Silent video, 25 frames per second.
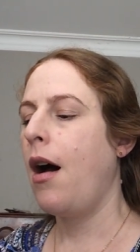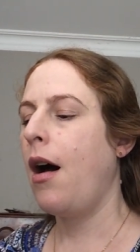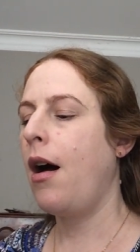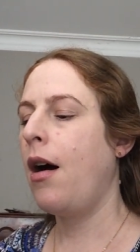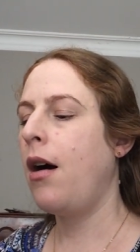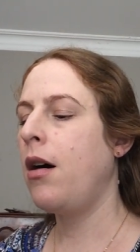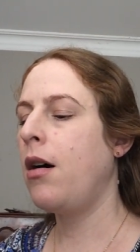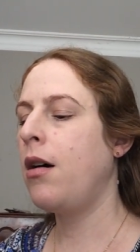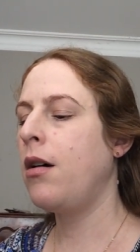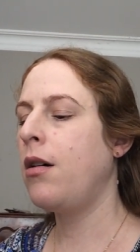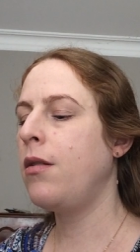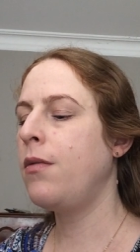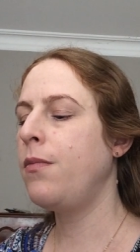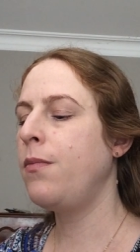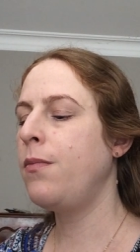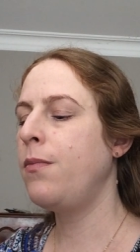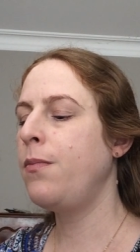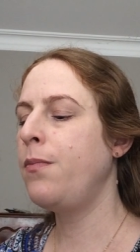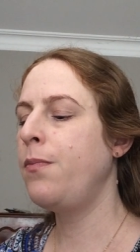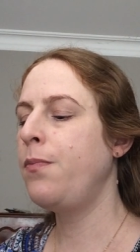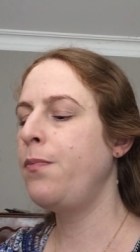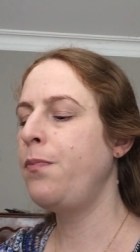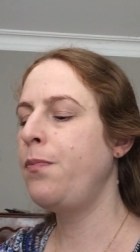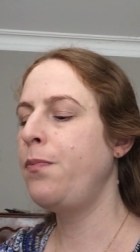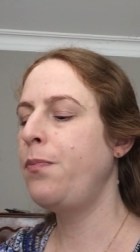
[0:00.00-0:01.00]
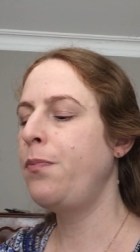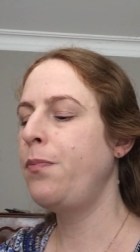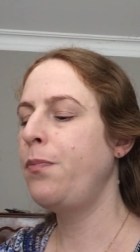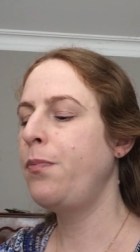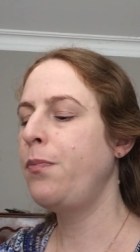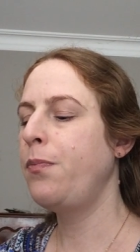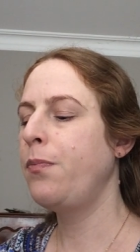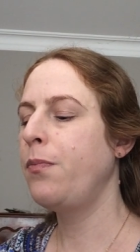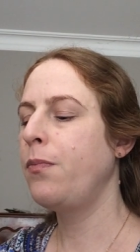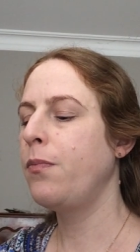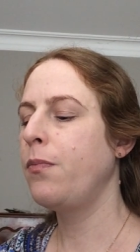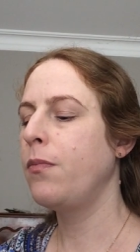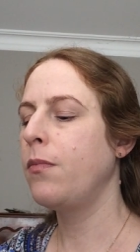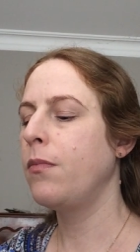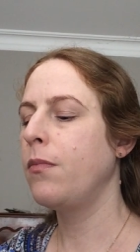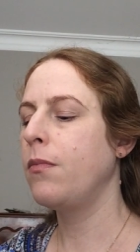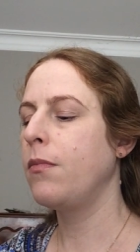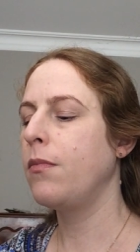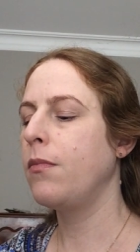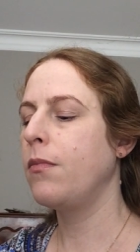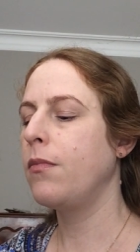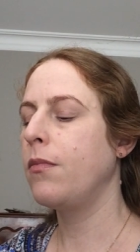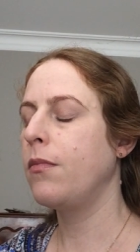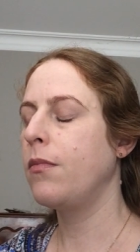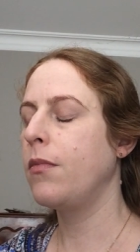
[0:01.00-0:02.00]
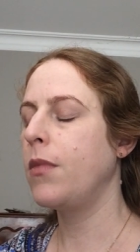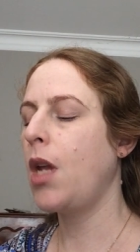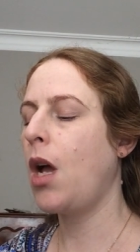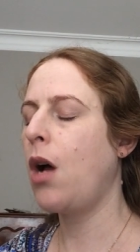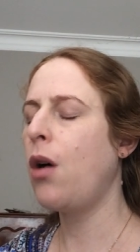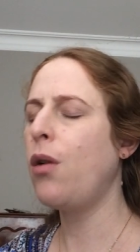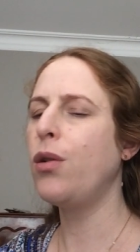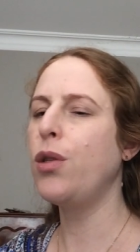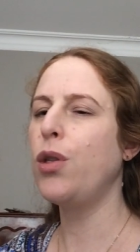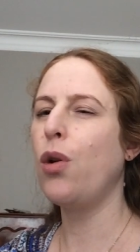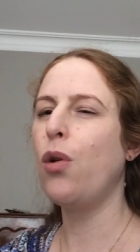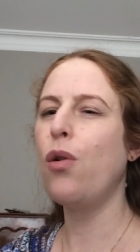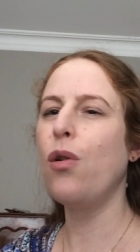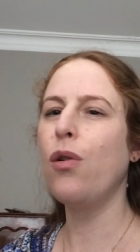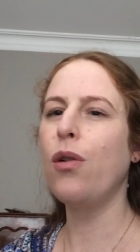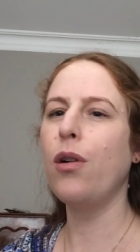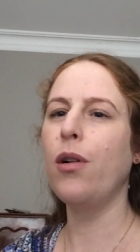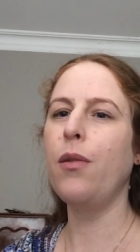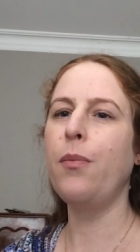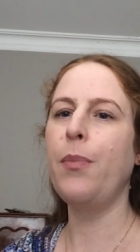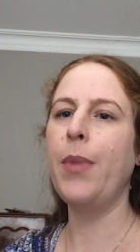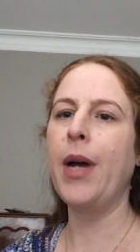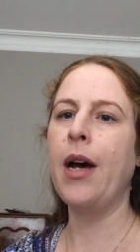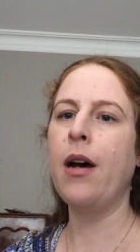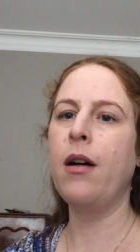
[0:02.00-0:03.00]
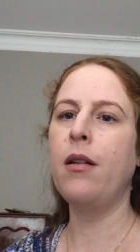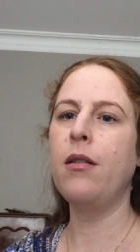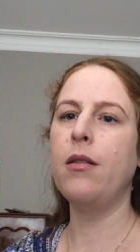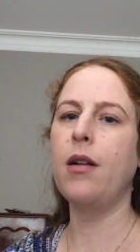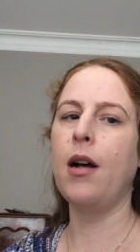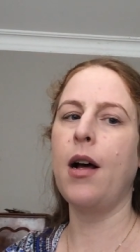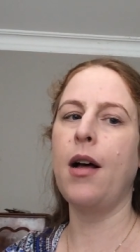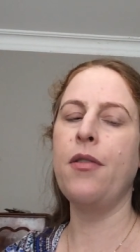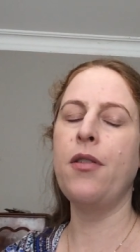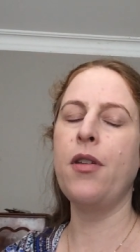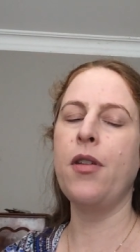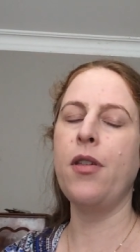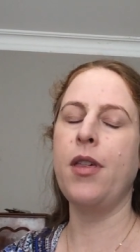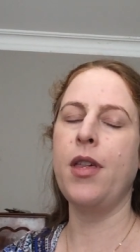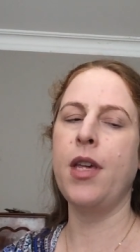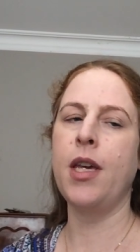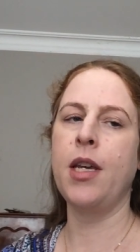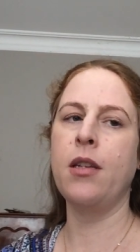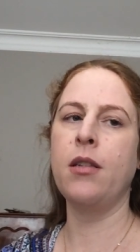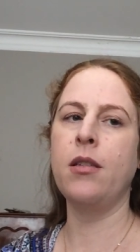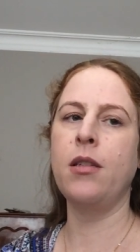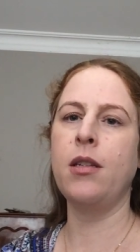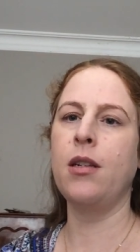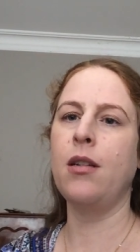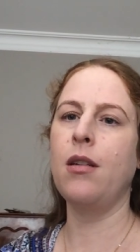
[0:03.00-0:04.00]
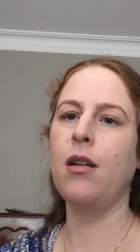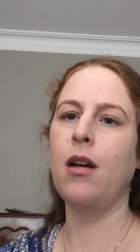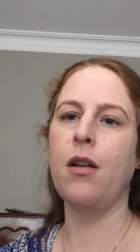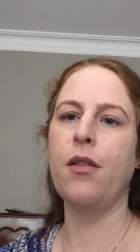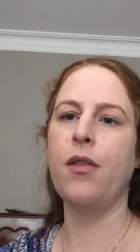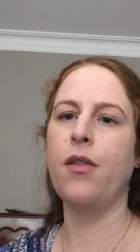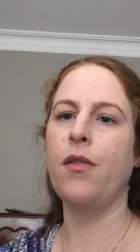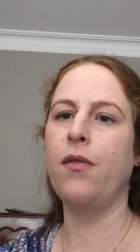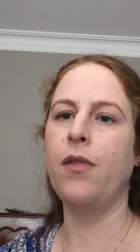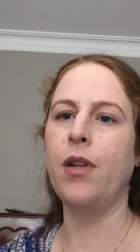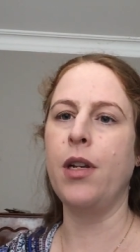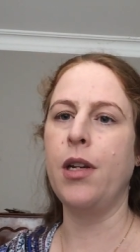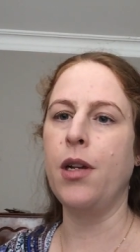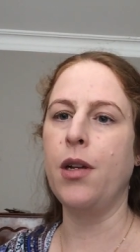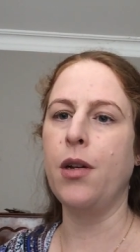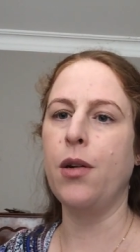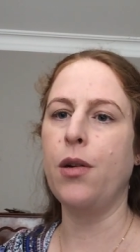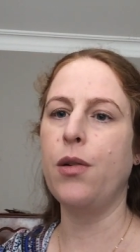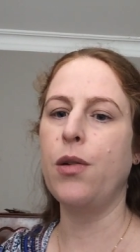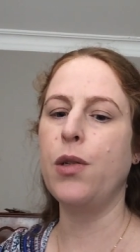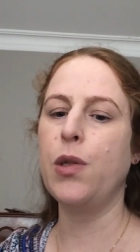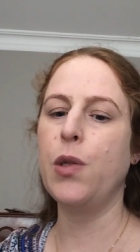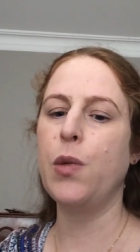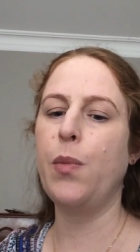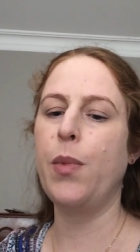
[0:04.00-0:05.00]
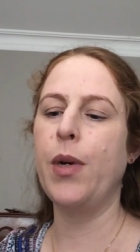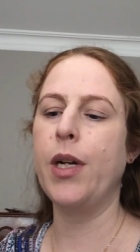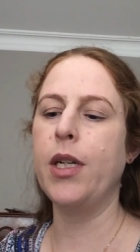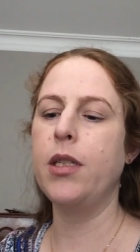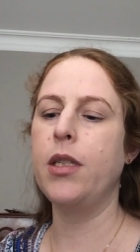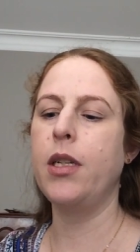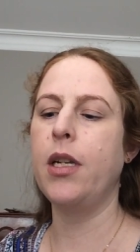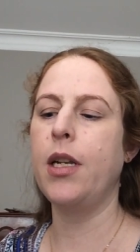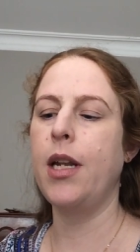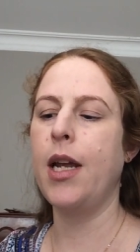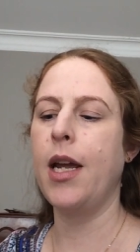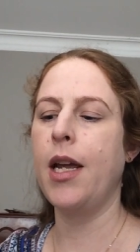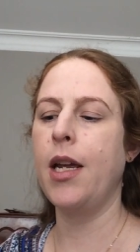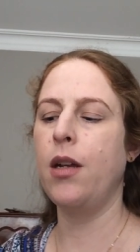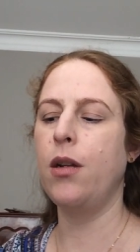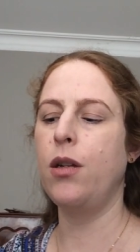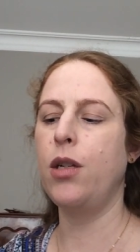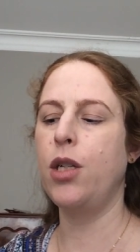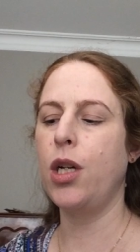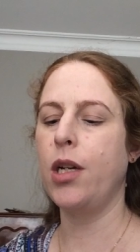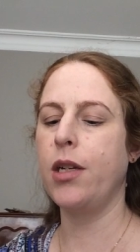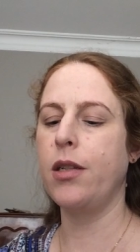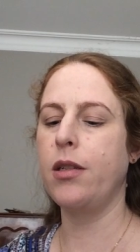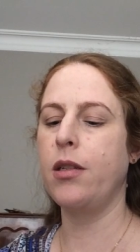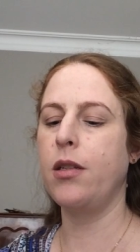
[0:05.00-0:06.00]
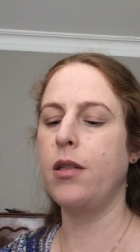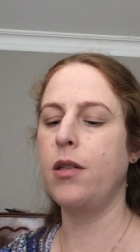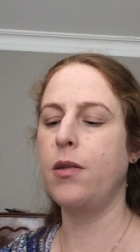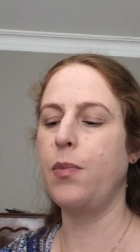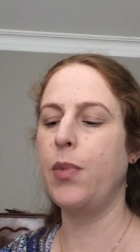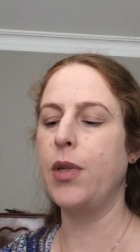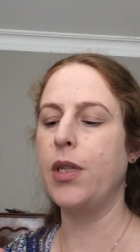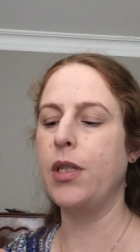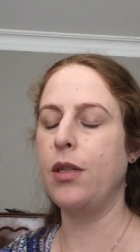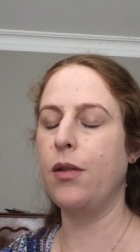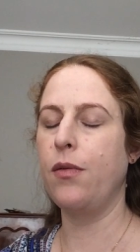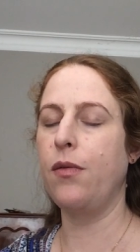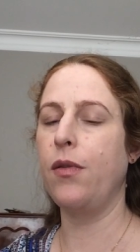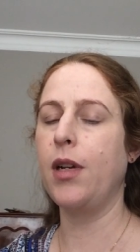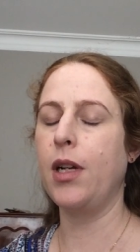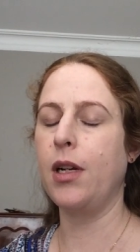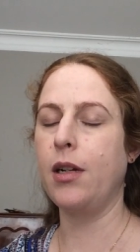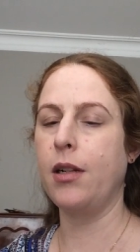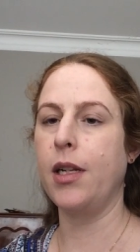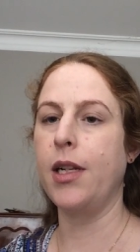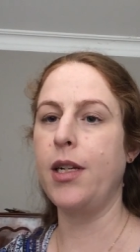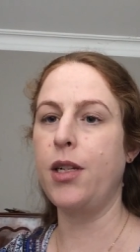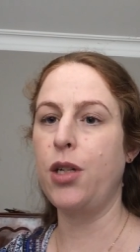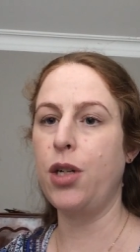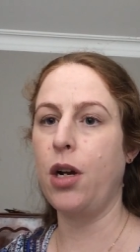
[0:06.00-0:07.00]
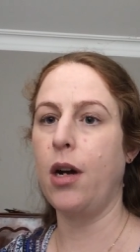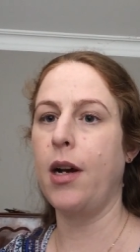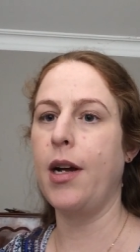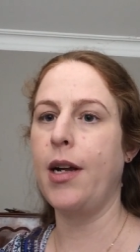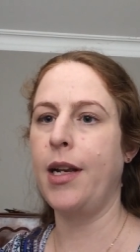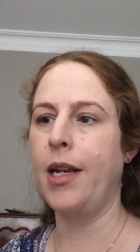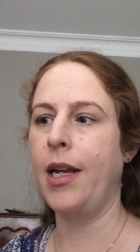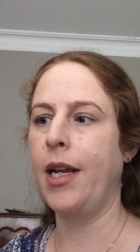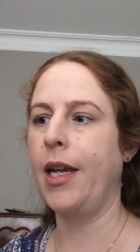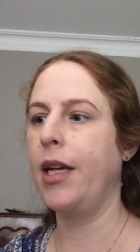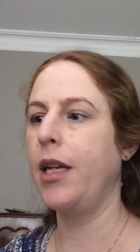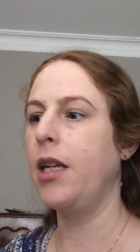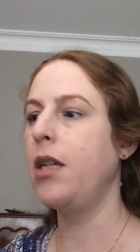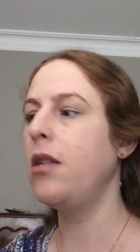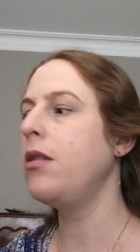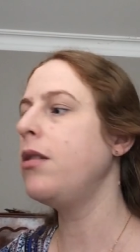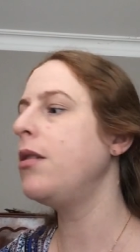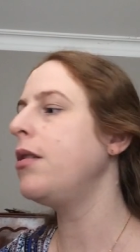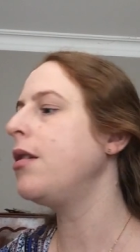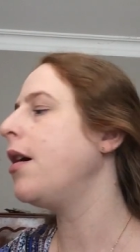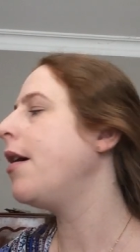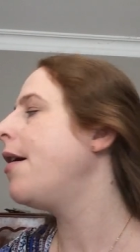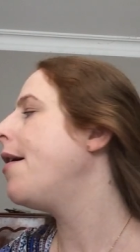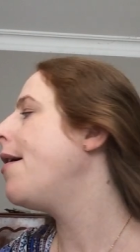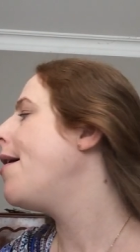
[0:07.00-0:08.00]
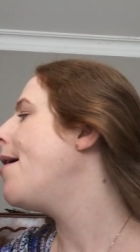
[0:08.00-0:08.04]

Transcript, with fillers: Um, I'll talk about other things in other videos, but today just specifically Chinese.